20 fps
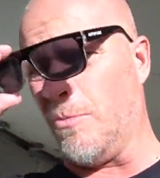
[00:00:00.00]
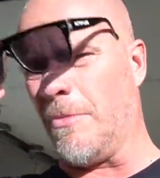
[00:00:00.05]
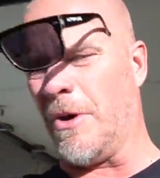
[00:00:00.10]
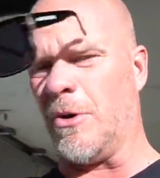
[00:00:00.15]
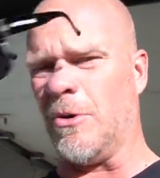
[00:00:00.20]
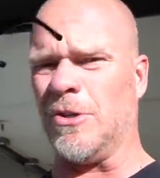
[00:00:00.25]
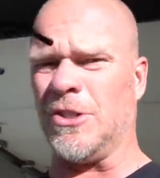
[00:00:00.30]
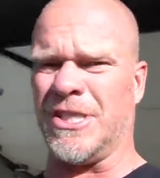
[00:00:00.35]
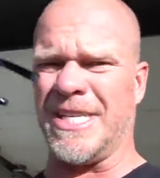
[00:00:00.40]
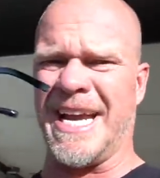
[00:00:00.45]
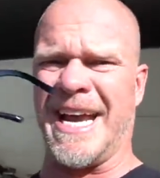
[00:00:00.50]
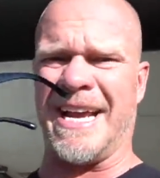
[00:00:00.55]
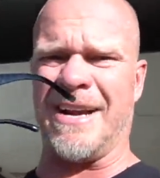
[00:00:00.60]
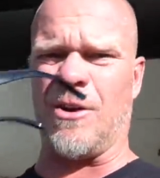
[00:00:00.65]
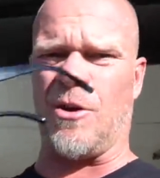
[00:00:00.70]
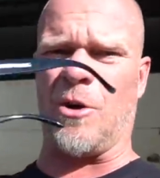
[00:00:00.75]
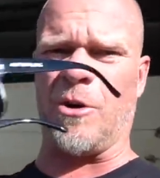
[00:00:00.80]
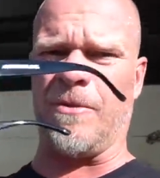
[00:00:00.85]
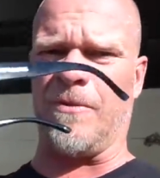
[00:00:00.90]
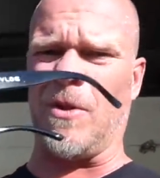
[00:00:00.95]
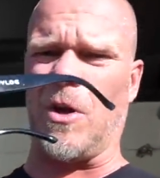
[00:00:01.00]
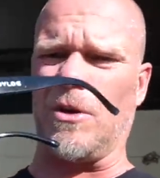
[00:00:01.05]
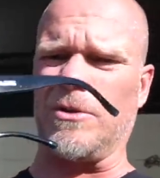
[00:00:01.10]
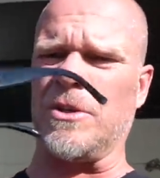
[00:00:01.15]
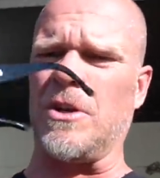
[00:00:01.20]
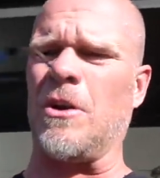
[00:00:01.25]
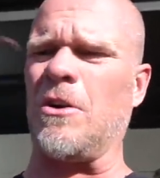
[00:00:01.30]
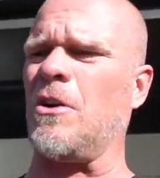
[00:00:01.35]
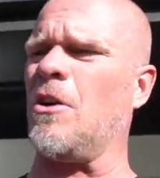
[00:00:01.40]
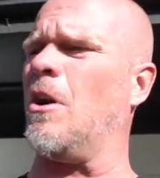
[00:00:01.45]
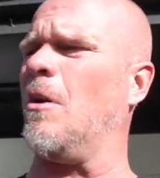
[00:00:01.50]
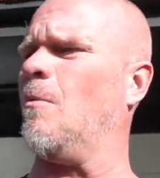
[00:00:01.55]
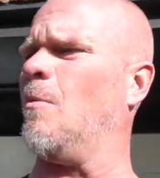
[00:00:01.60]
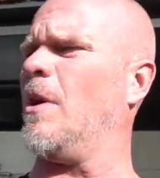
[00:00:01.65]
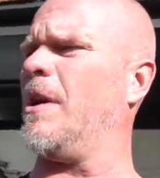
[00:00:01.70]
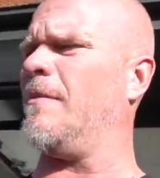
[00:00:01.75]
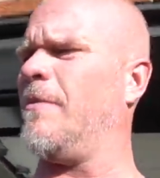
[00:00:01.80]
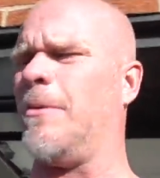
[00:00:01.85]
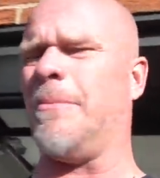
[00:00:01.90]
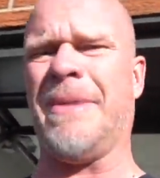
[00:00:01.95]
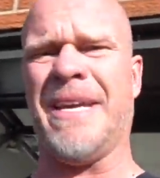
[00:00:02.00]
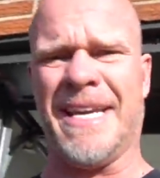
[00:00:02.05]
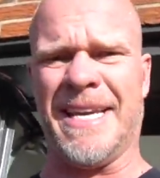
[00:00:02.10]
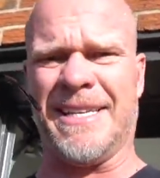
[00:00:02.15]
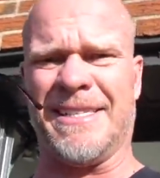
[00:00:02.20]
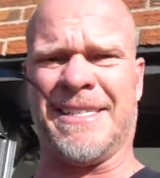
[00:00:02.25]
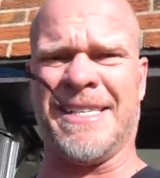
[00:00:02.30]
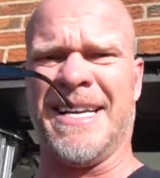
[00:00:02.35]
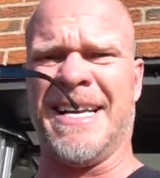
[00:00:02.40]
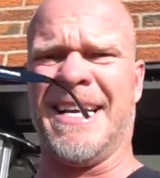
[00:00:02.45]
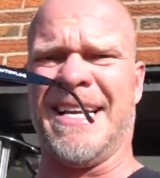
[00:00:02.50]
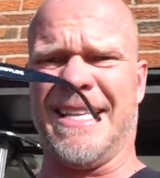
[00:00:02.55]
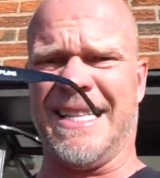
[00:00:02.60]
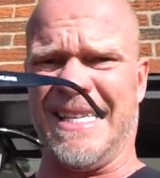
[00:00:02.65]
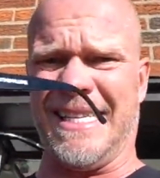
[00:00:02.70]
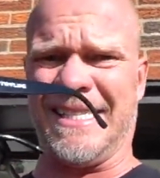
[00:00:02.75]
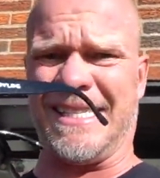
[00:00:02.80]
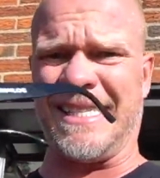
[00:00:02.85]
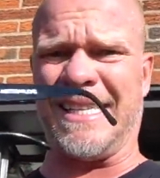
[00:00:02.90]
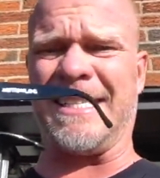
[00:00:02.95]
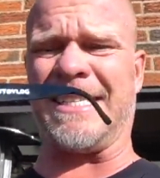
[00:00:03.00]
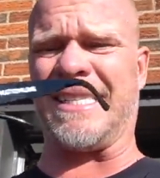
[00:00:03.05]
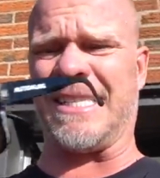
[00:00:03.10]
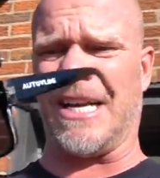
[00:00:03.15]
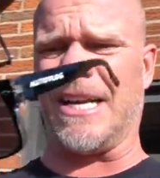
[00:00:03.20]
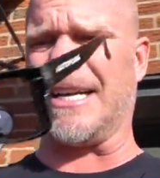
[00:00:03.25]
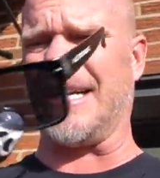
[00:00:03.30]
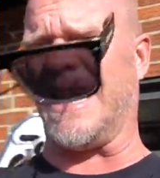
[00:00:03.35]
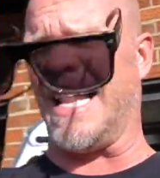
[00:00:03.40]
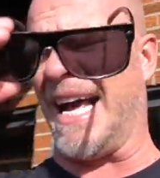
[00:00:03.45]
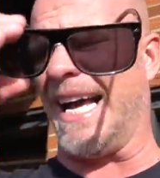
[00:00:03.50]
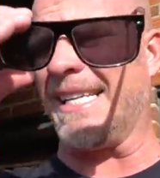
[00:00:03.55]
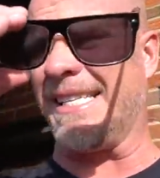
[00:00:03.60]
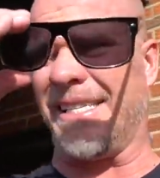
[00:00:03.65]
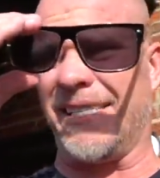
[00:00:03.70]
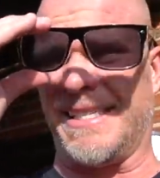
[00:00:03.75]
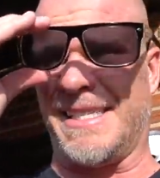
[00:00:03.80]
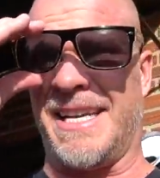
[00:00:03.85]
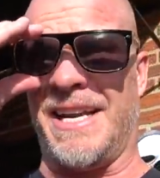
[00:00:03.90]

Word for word: merch at autovlog.com. One of them is these sunglasses